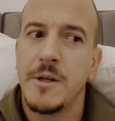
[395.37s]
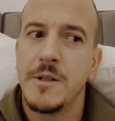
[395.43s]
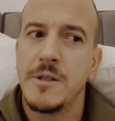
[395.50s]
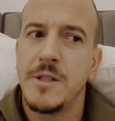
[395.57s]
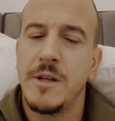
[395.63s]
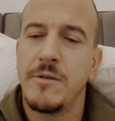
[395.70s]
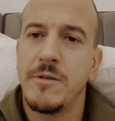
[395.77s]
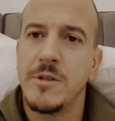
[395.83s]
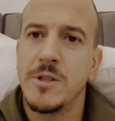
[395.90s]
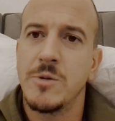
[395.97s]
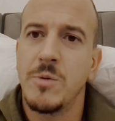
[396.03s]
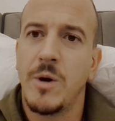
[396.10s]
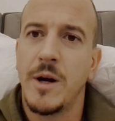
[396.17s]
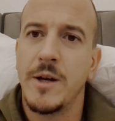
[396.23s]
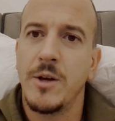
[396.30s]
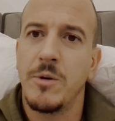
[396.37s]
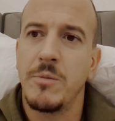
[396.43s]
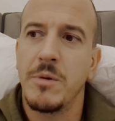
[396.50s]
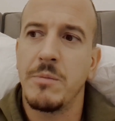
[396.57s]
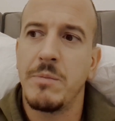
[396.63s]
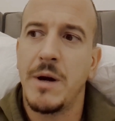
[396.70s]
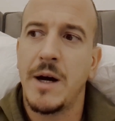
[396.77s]
different to what I'd
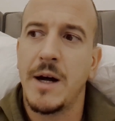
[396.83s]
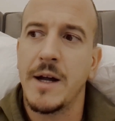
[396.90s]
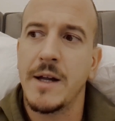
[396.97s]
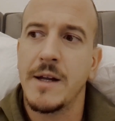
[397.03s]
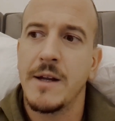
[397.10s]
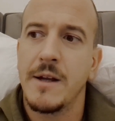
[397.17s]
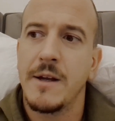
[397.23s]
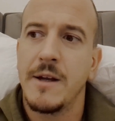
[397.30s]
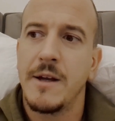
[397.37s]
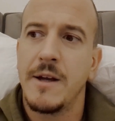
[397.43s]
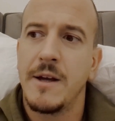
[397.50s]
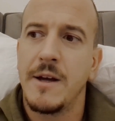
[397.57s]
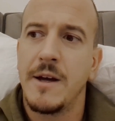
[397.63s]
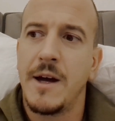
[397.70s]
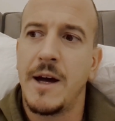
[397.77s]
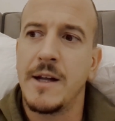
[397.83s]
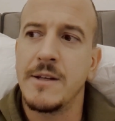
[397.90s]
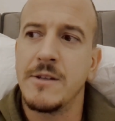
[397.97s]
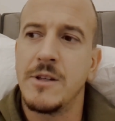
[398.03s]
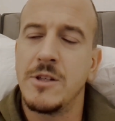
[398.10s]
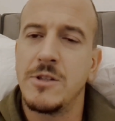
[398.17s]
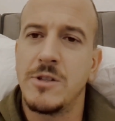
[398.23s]
normally buy, and
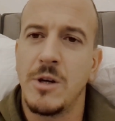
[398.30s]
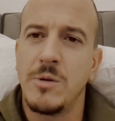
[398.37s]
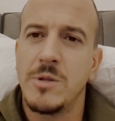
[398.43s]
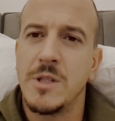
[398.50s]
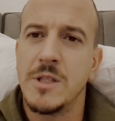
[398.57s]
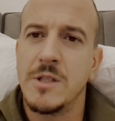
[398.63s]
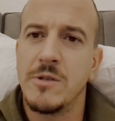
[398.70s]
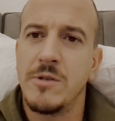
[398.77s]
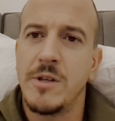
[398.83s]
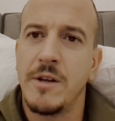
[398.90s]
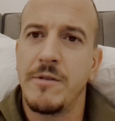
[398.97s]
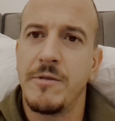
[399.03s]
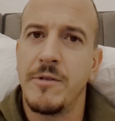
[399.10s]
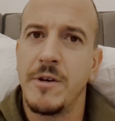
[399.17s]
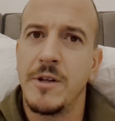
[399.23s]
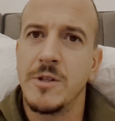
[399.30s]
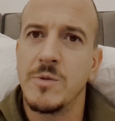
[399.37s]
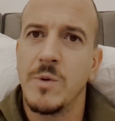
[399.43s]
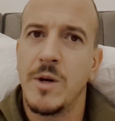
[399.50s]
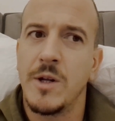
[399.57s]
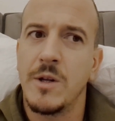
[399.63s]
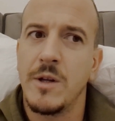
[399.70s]
the doses are different as
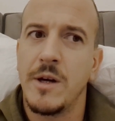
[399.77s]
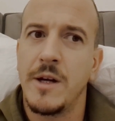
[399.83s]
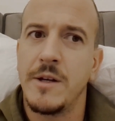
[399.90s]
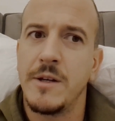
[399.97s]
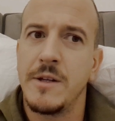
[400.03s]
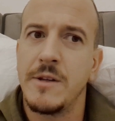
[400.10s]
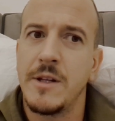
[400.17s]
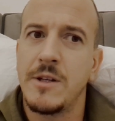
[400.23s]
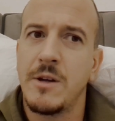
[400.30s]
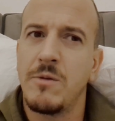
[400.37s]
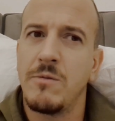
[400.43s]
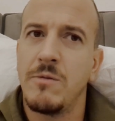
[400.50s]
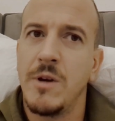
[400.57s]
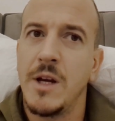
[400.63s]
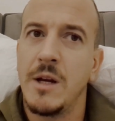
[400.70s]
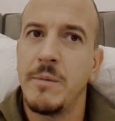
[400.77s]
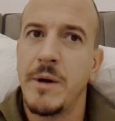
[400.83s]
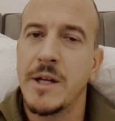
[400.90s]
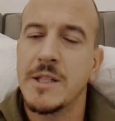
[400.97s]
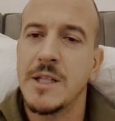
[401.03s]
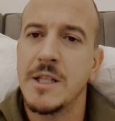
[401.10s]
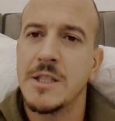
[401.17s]
well, and they don't really make
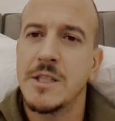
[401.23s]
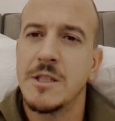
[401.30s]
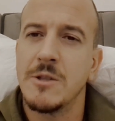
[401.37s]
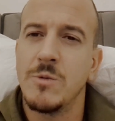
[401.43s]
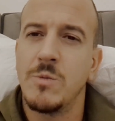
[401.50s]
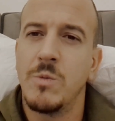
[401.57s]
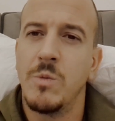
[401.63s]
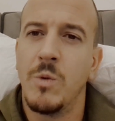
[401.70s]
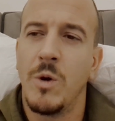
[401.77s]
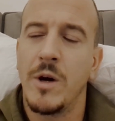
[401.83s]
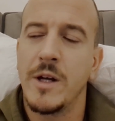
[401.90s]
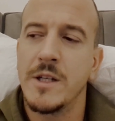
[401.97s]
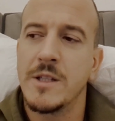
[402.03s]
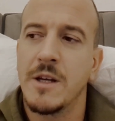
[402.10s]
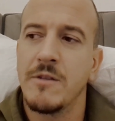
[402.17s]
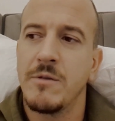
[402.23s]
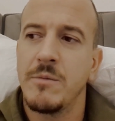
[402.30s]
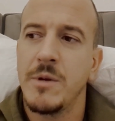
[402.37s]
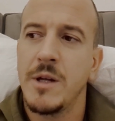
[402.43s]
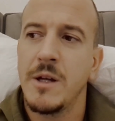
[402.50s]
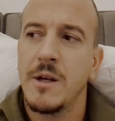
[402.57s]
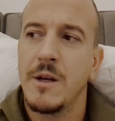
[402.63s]
sense to what he's given me.